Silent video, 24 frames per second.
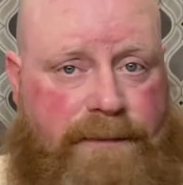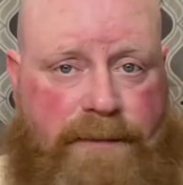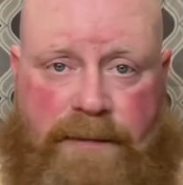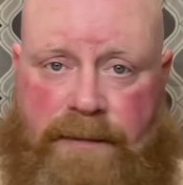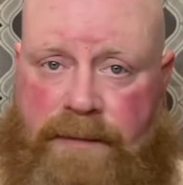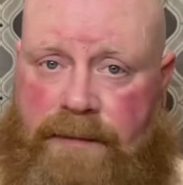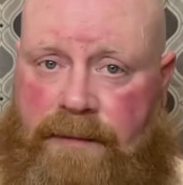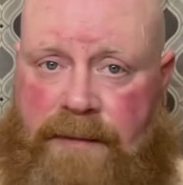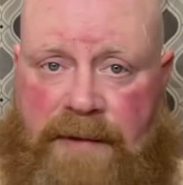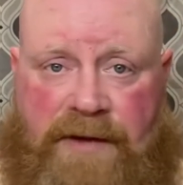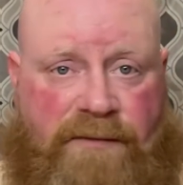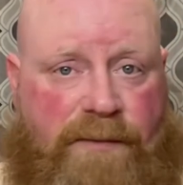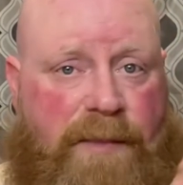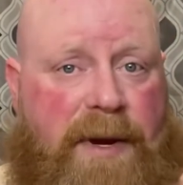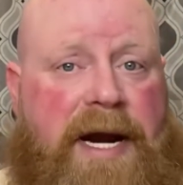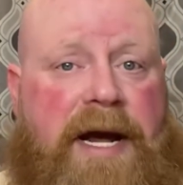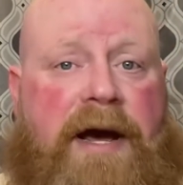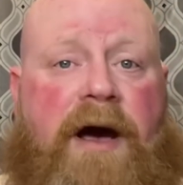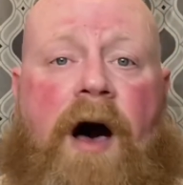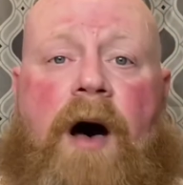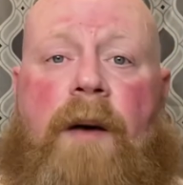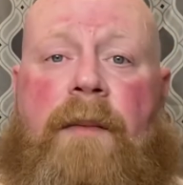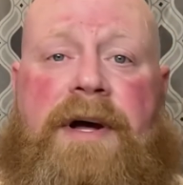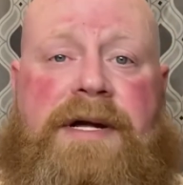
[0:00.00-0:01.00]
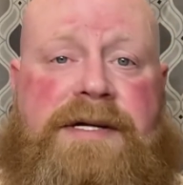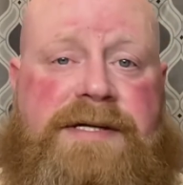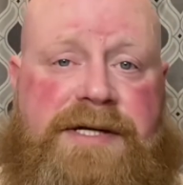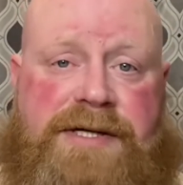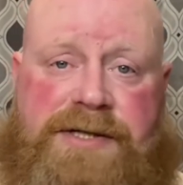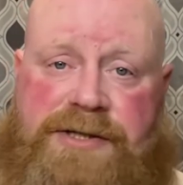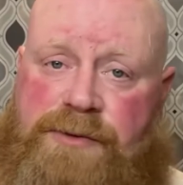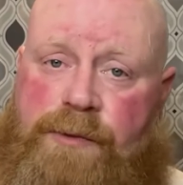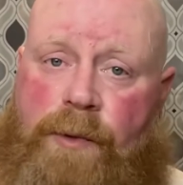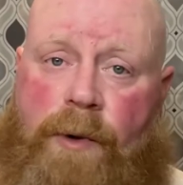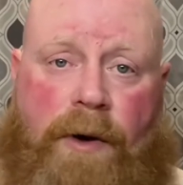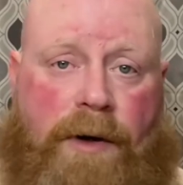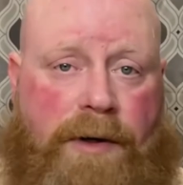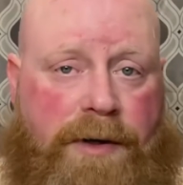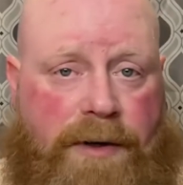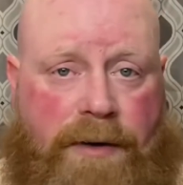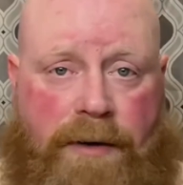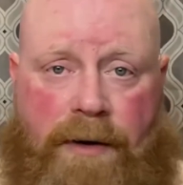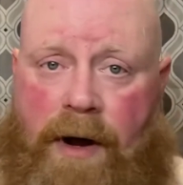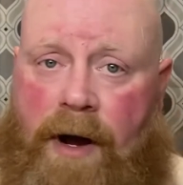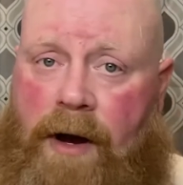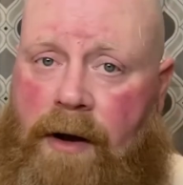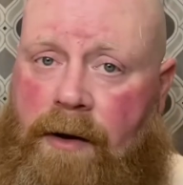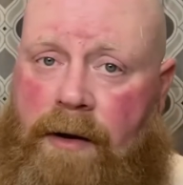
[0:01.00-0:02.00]
as many comments as you want. You're
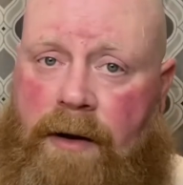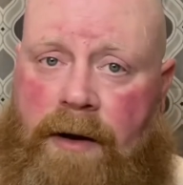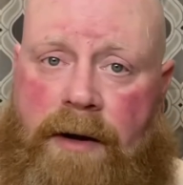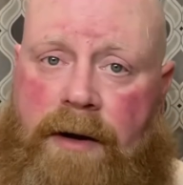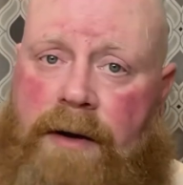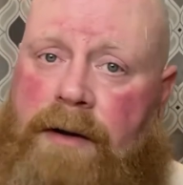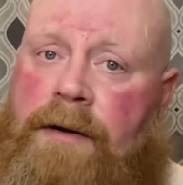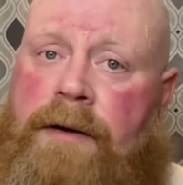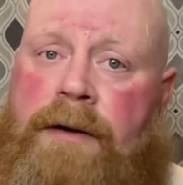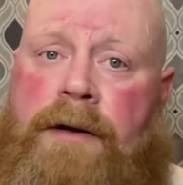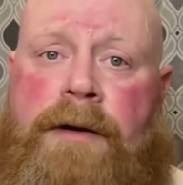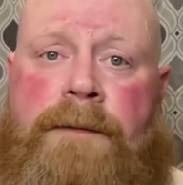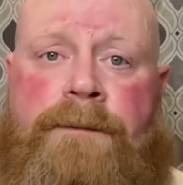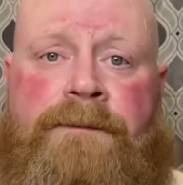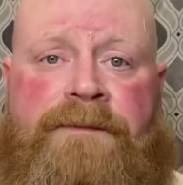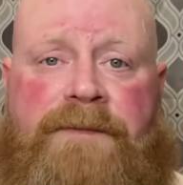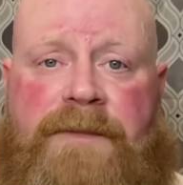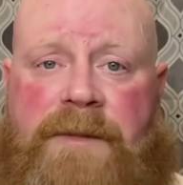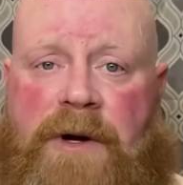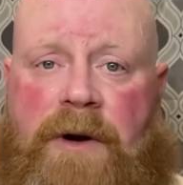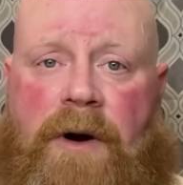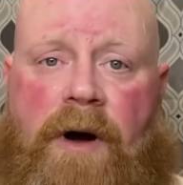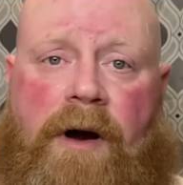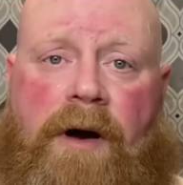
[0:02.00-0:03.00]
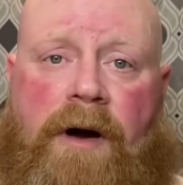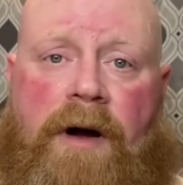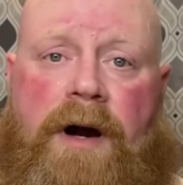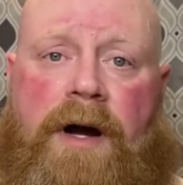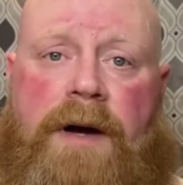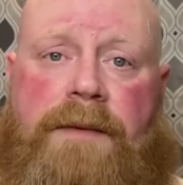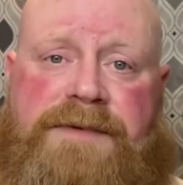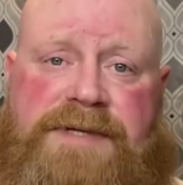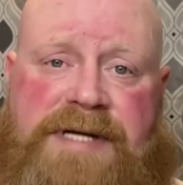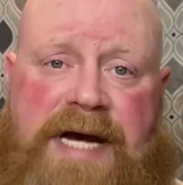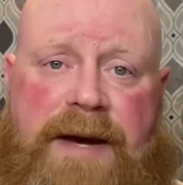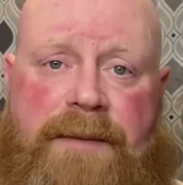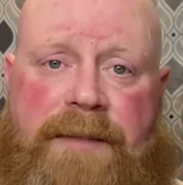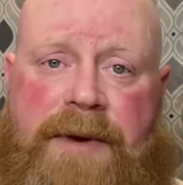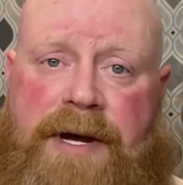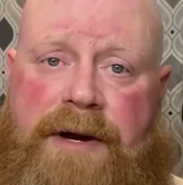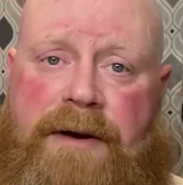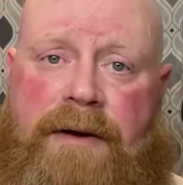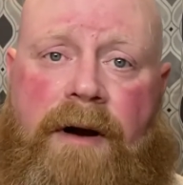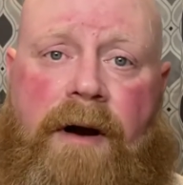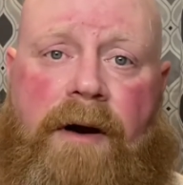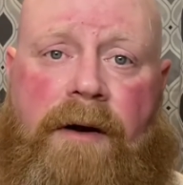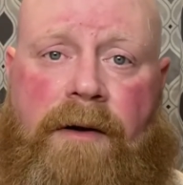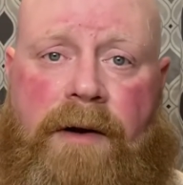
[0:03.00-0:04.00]
not gonna upset me.
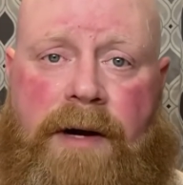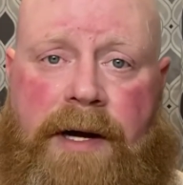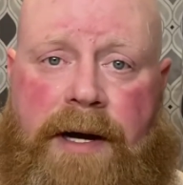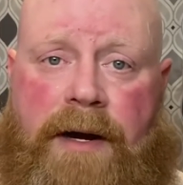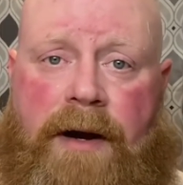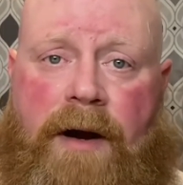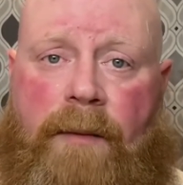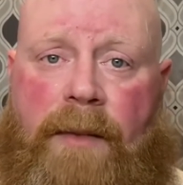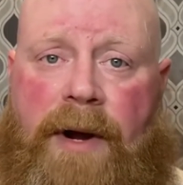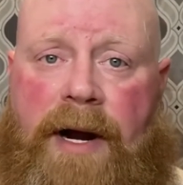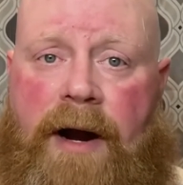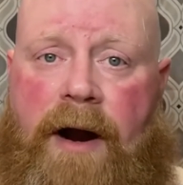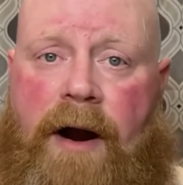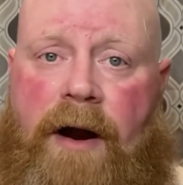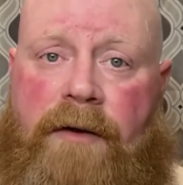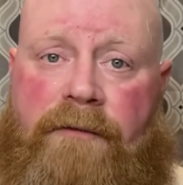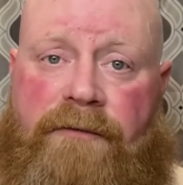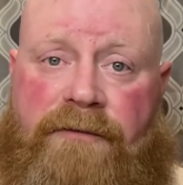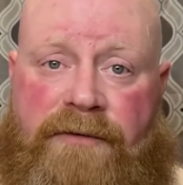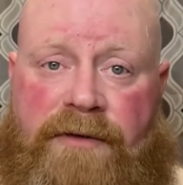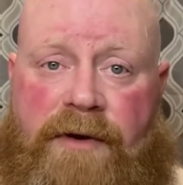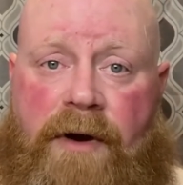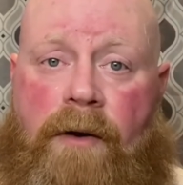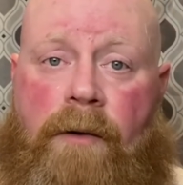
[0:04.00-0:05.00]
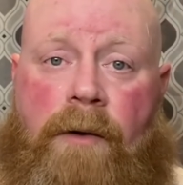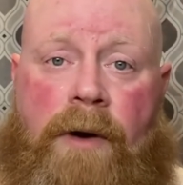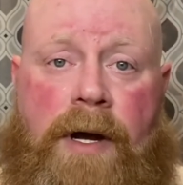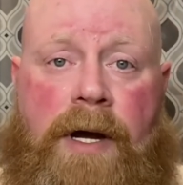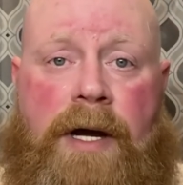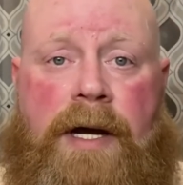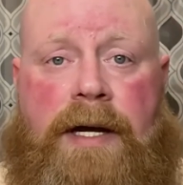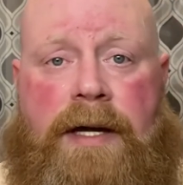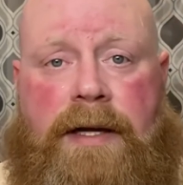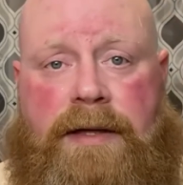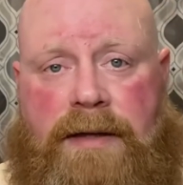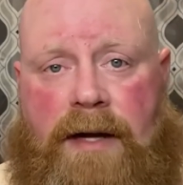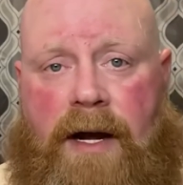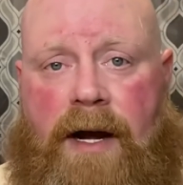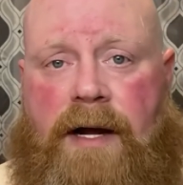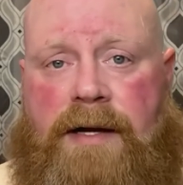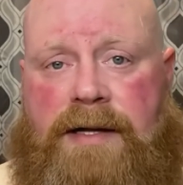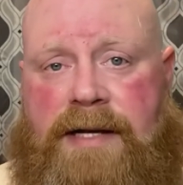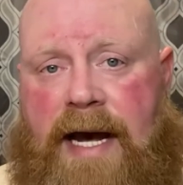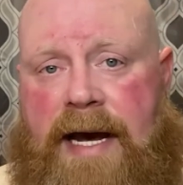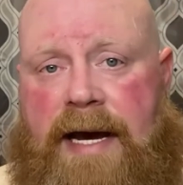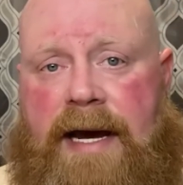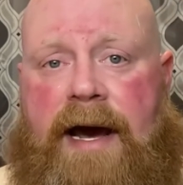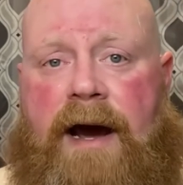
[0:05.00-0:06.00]
You're not gonna get on my nerves. So,
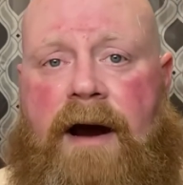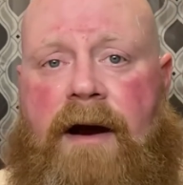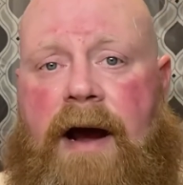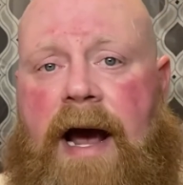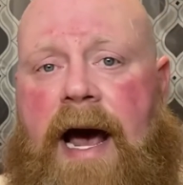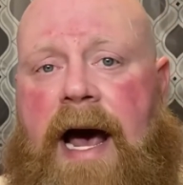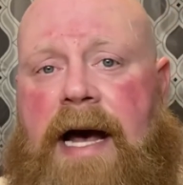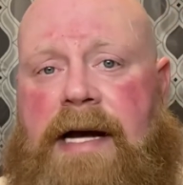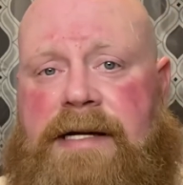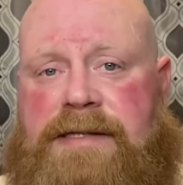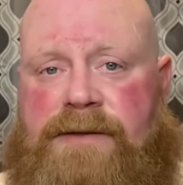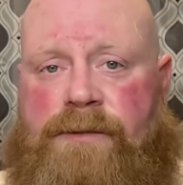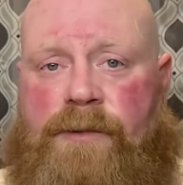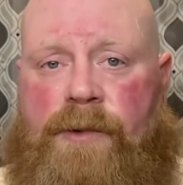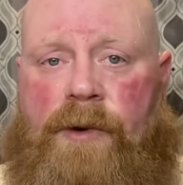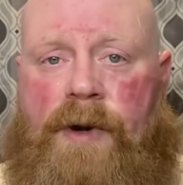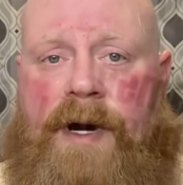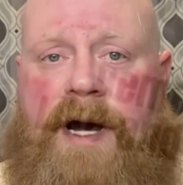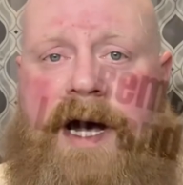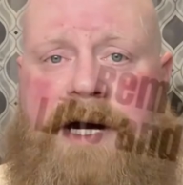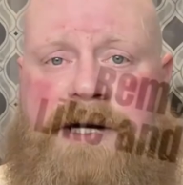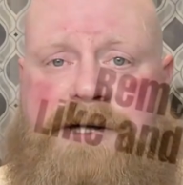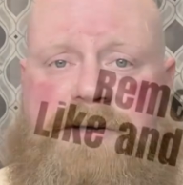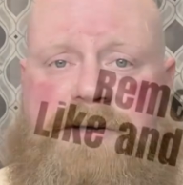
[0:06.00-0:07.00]
take care, guys, and we'll catch you